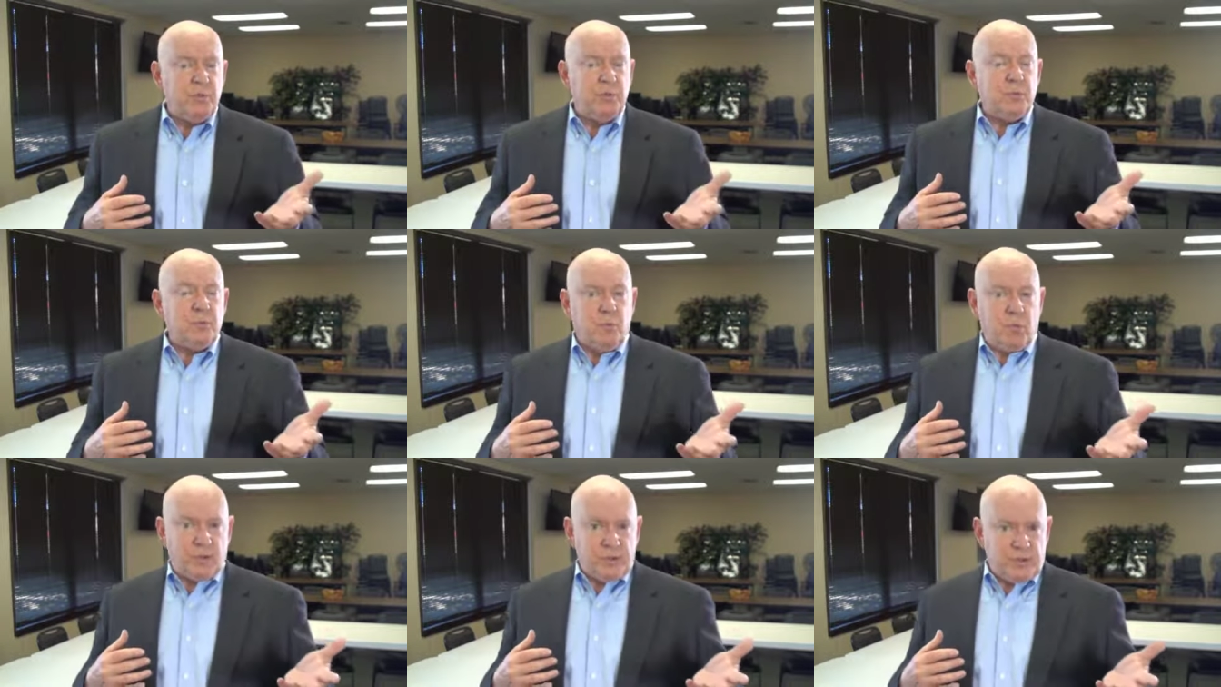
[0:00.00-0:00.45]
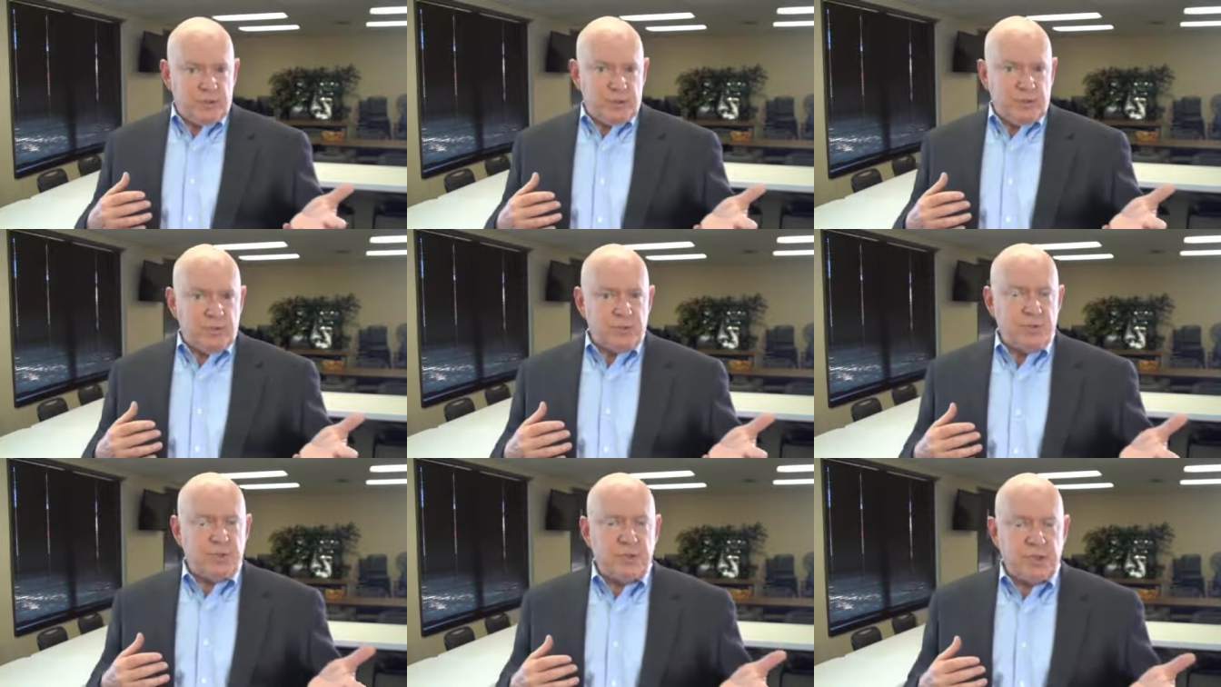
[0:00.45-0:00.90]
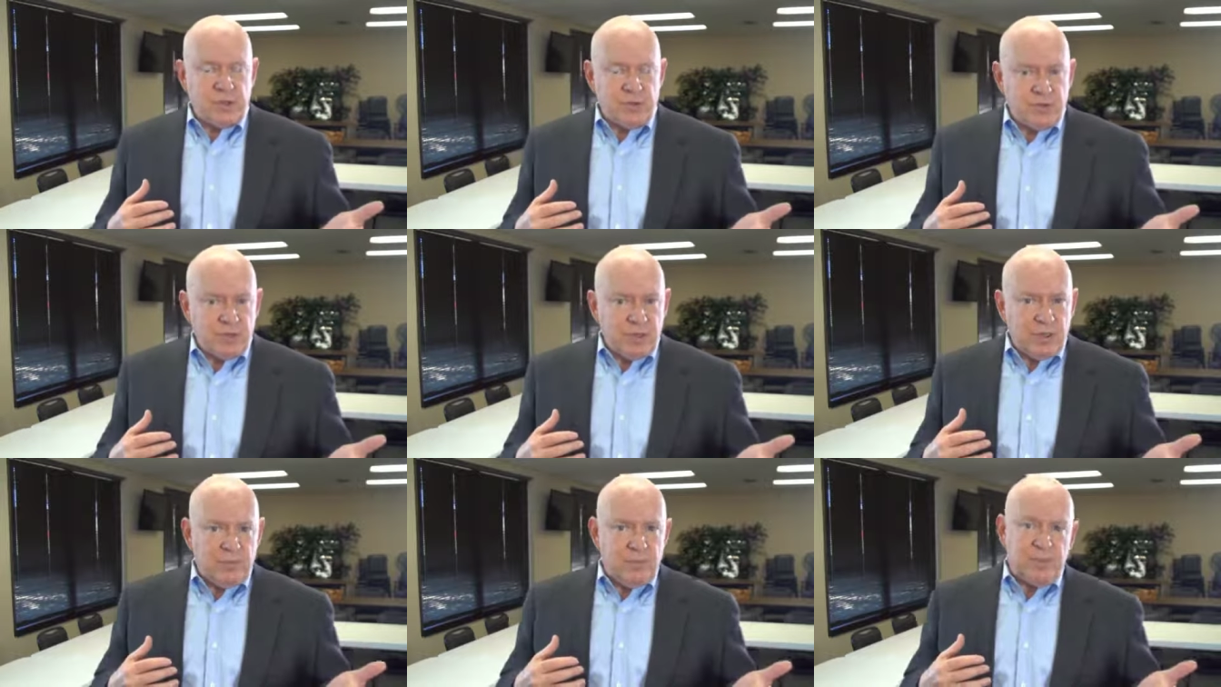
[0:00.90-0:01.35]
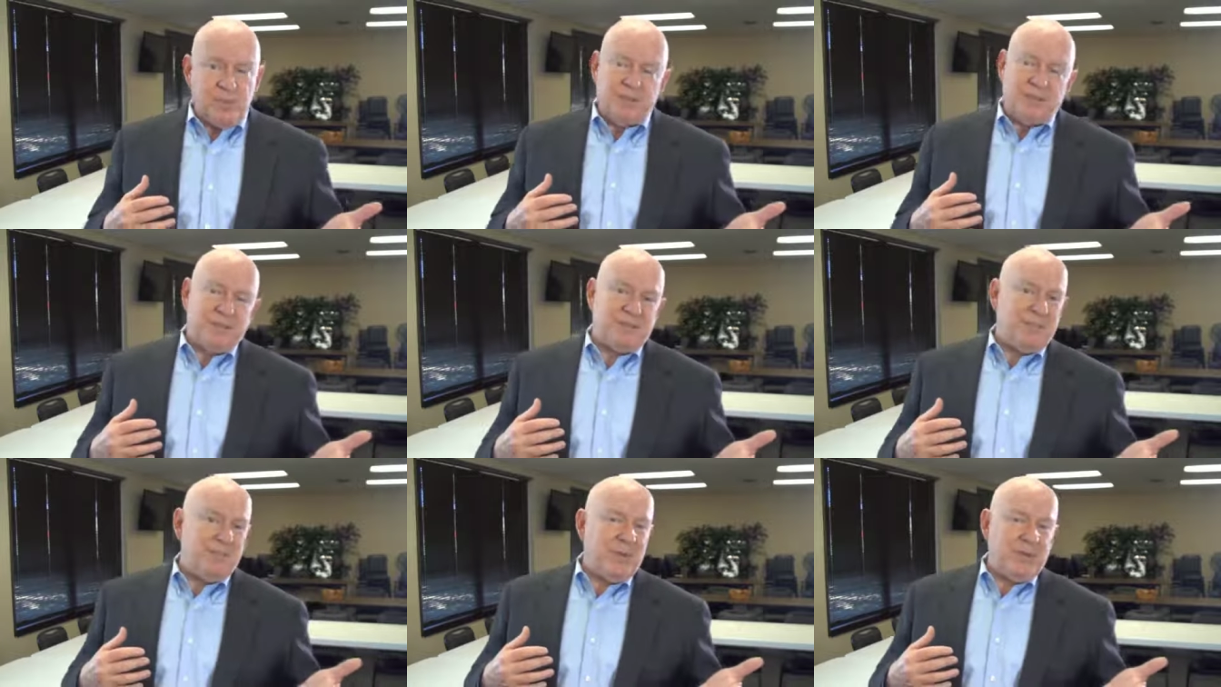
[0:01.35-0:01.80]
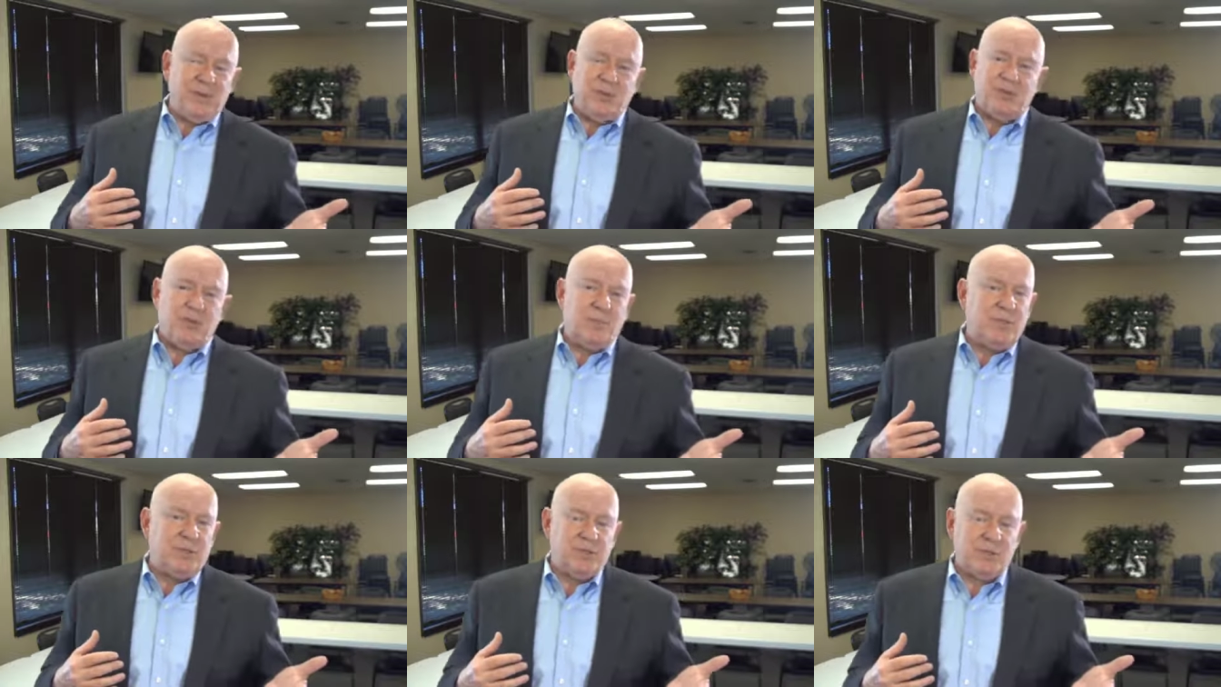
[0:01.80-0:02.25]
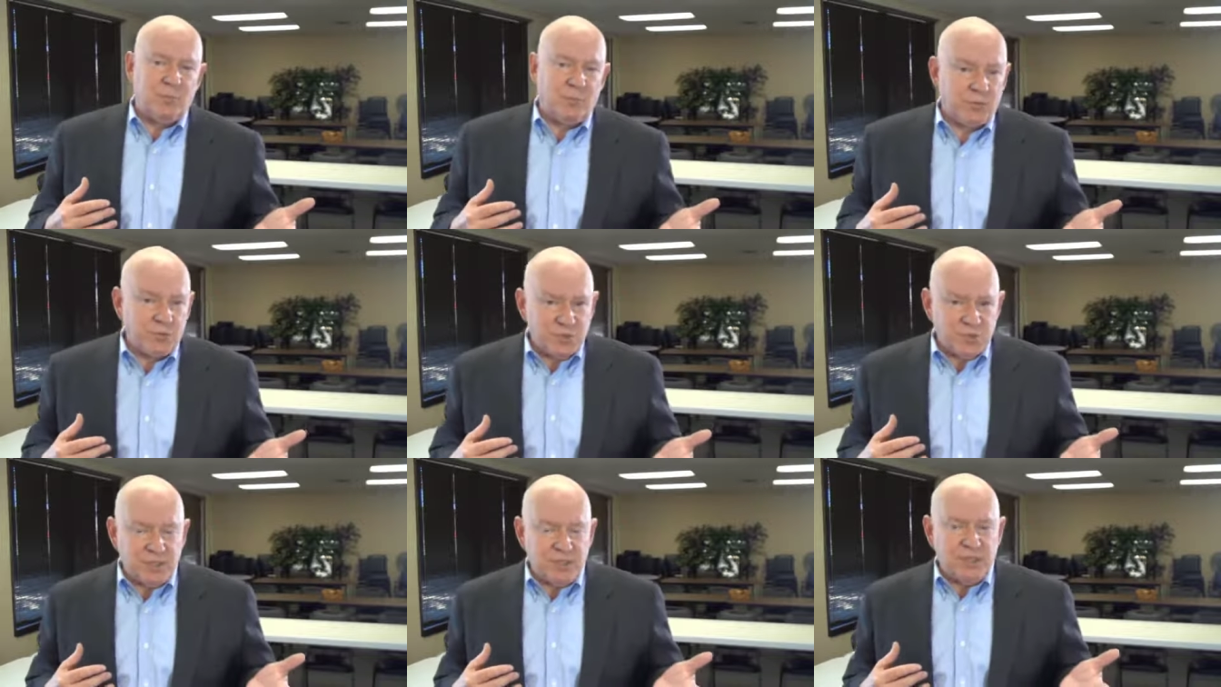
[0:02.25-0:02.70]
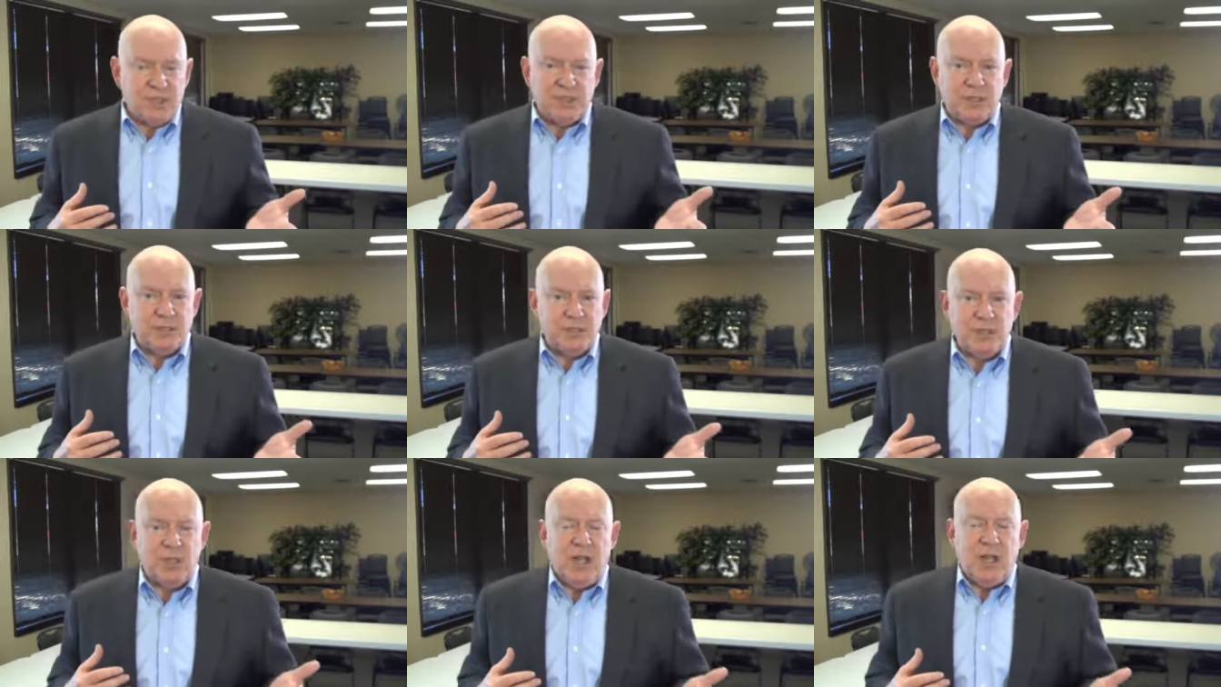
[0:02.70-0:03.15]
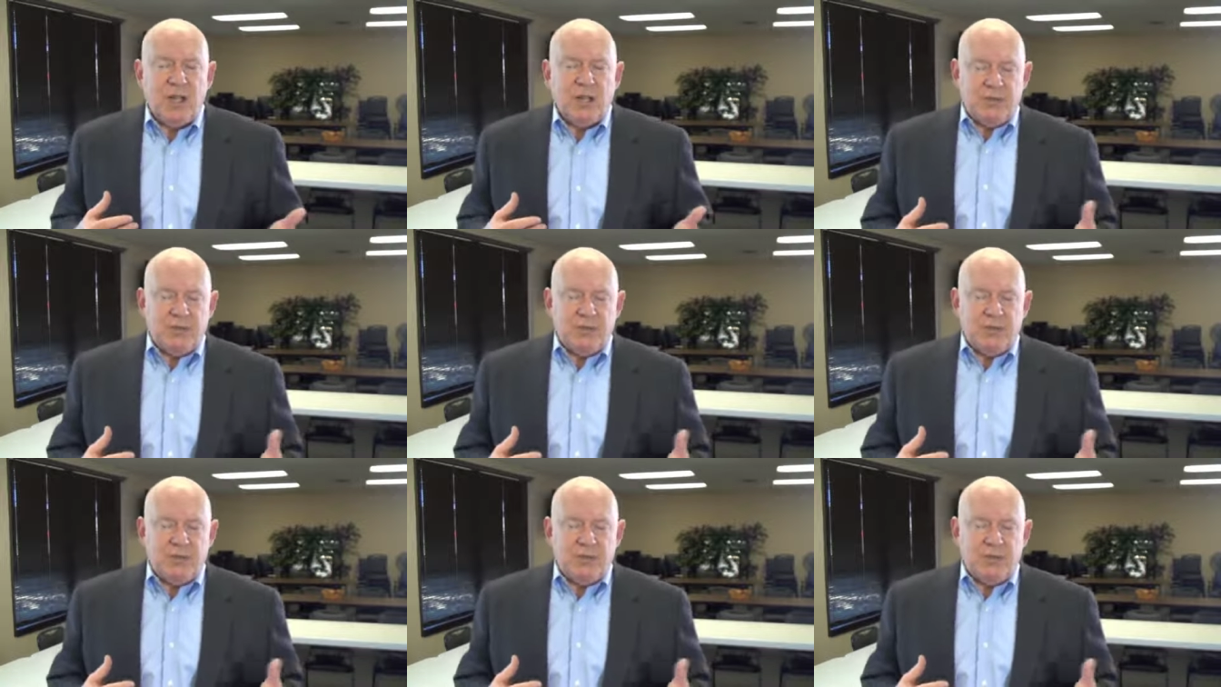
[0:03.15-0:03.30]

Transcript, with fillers: would want to use the internet because it made so much more sense